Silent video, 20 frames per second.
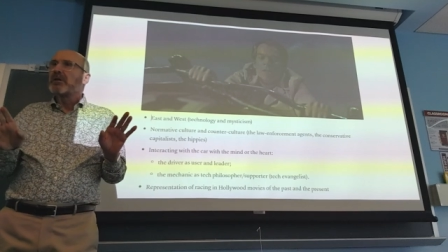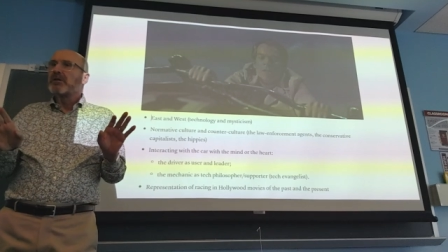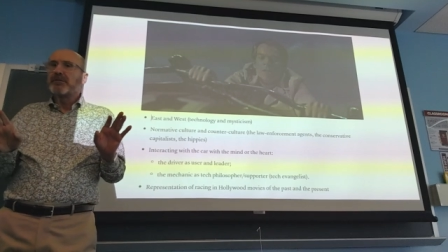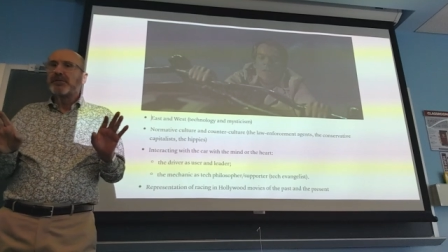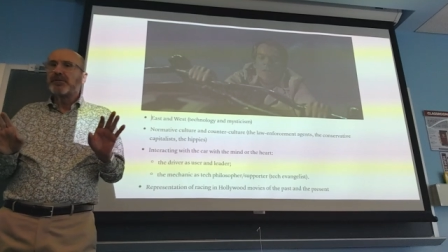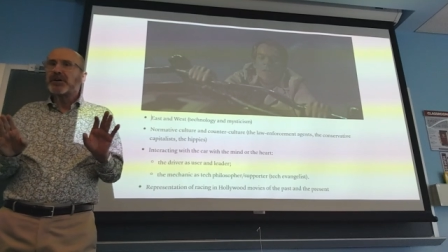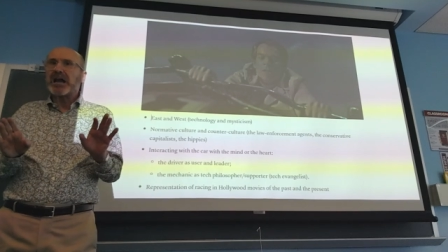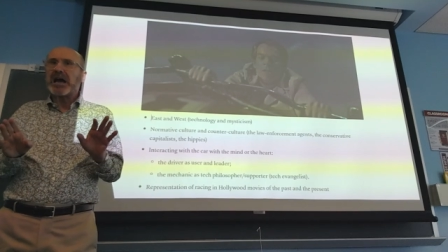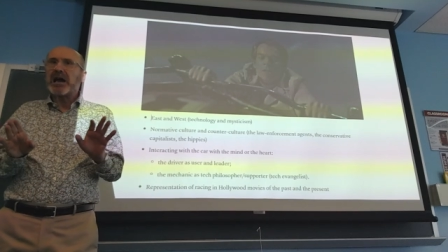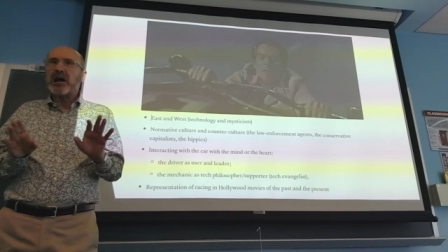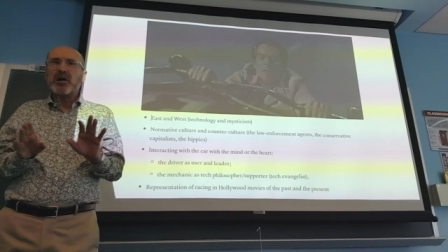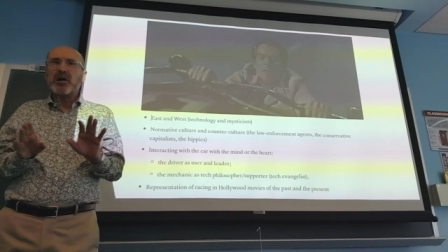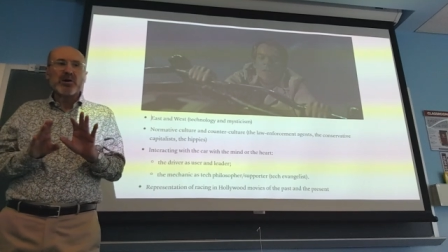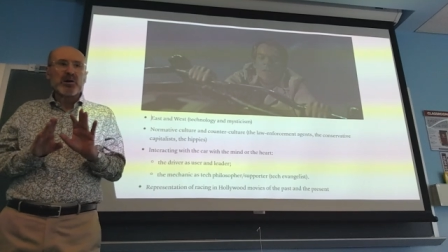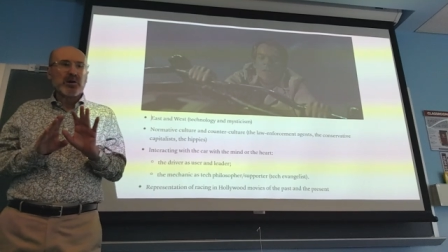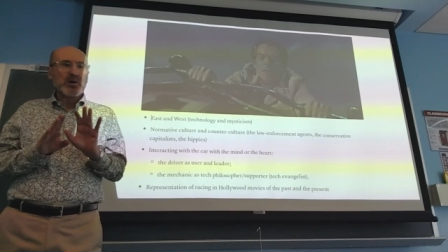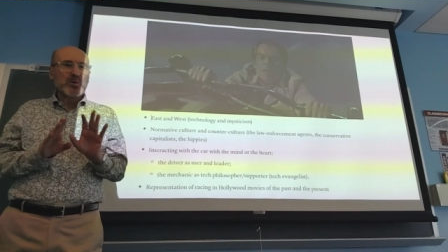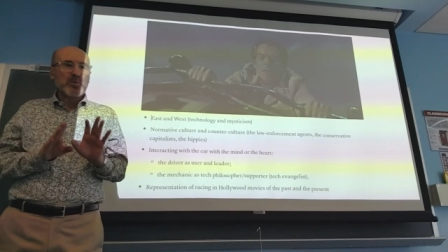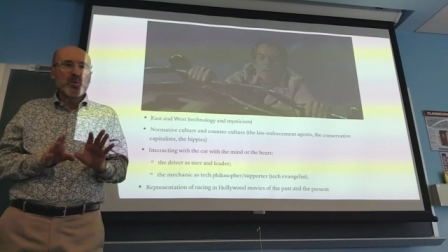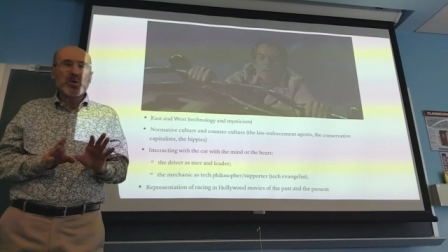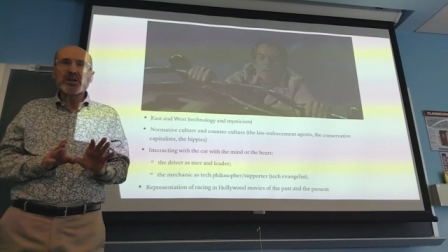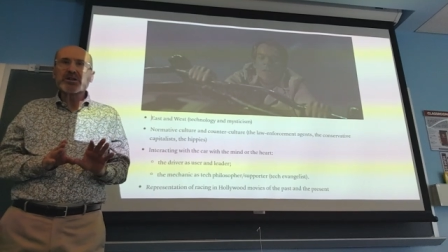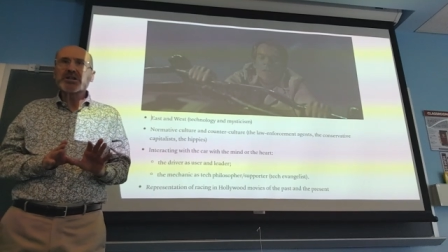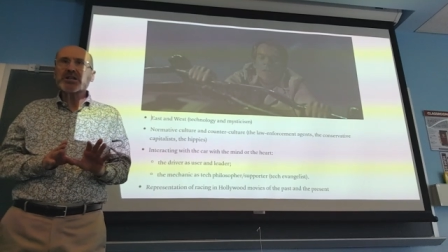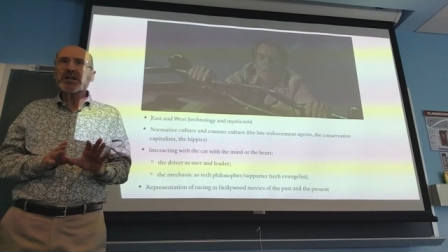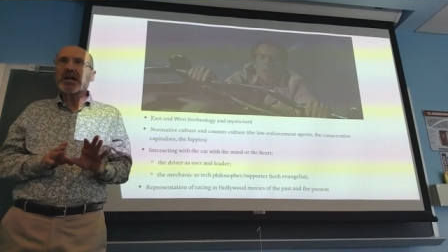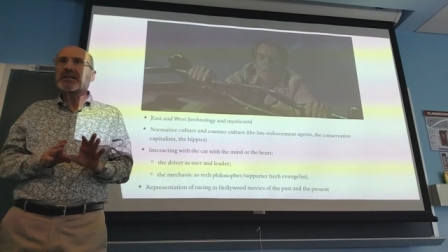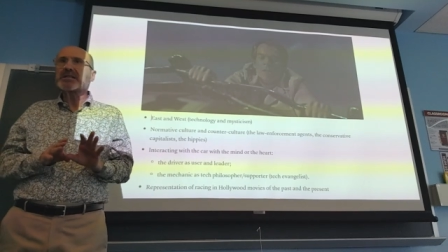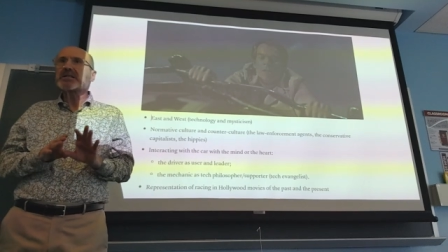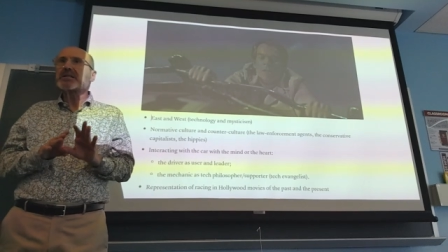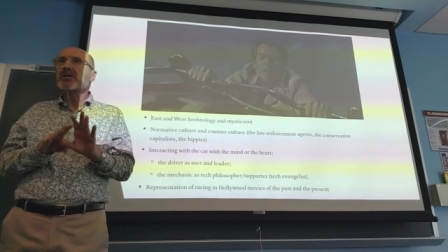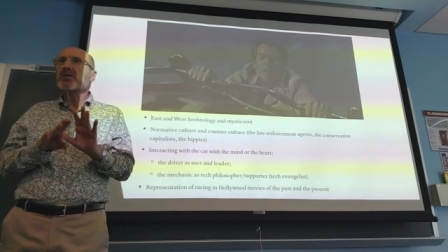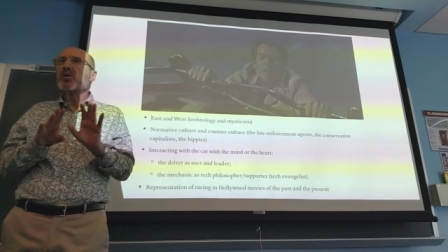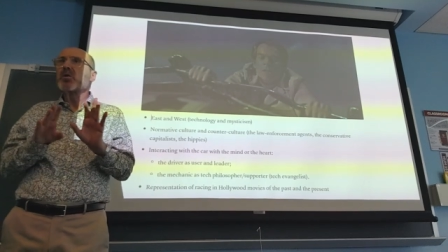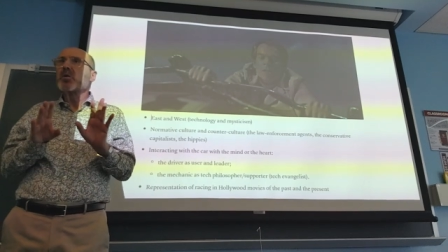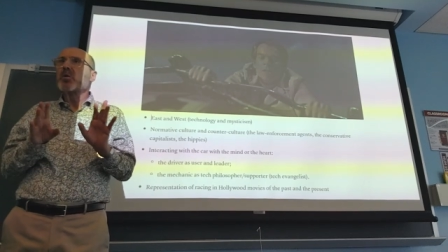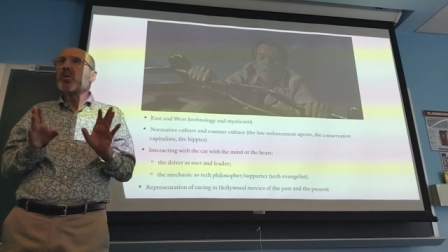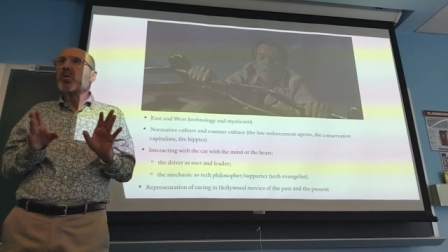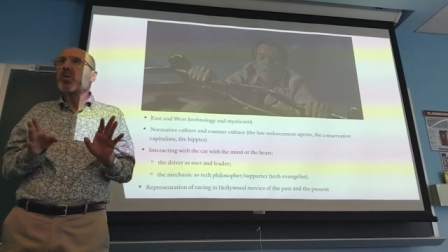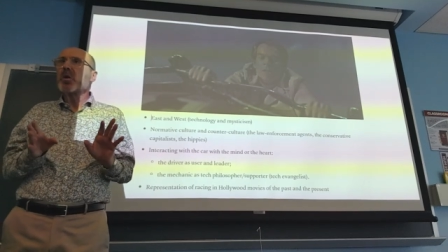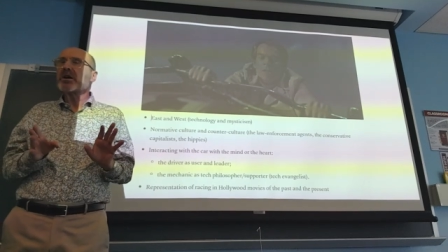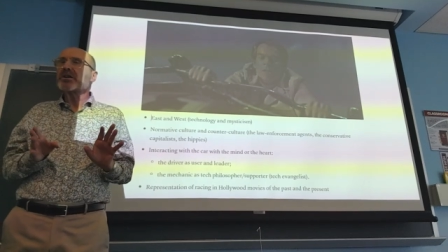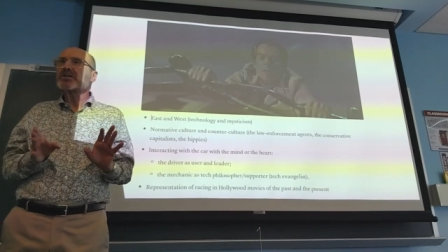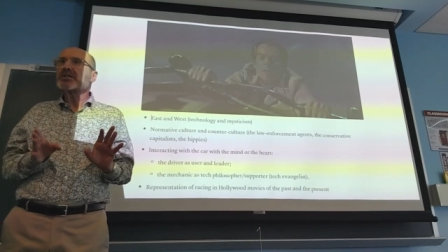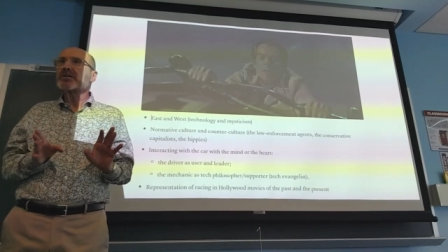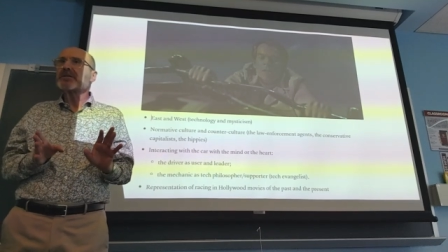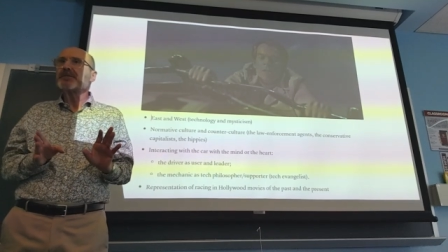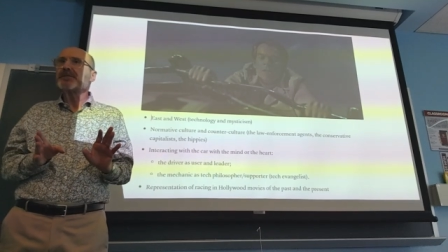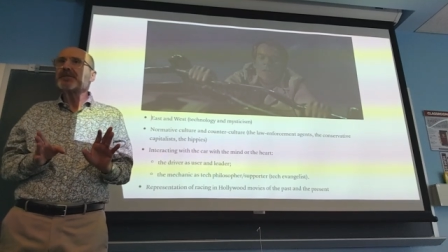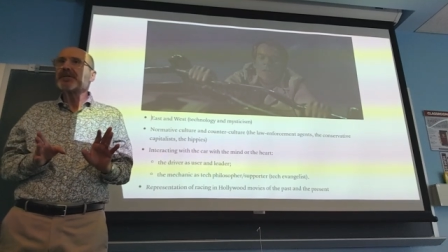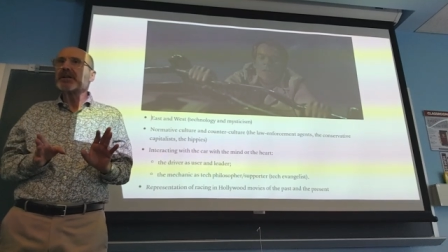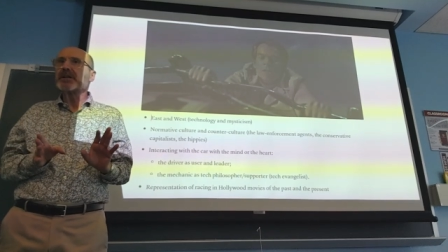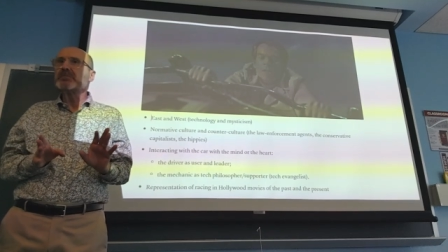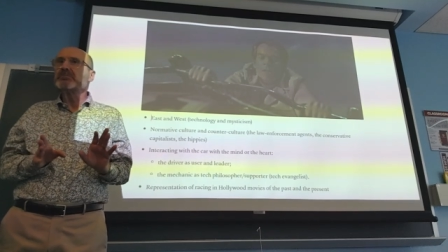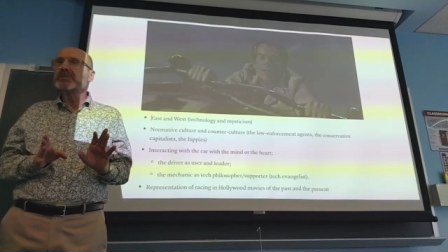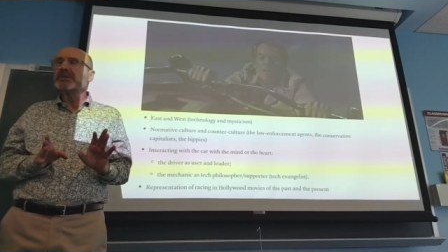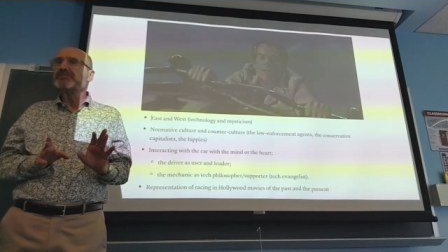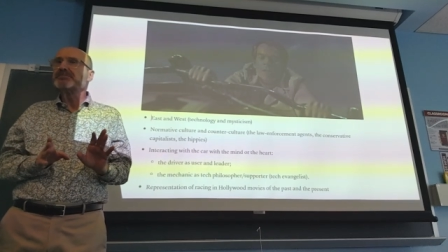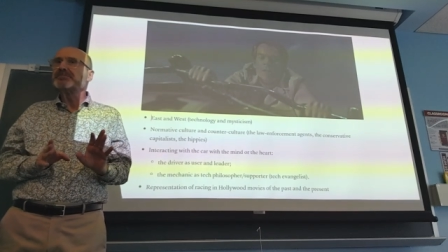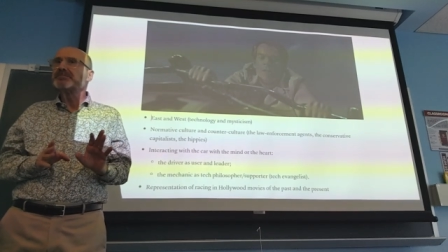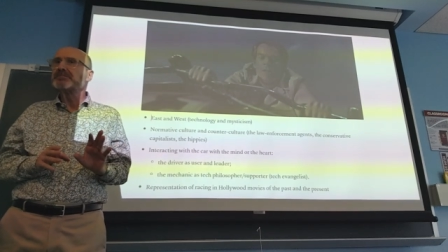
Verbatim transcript: for now, we'll just watch the film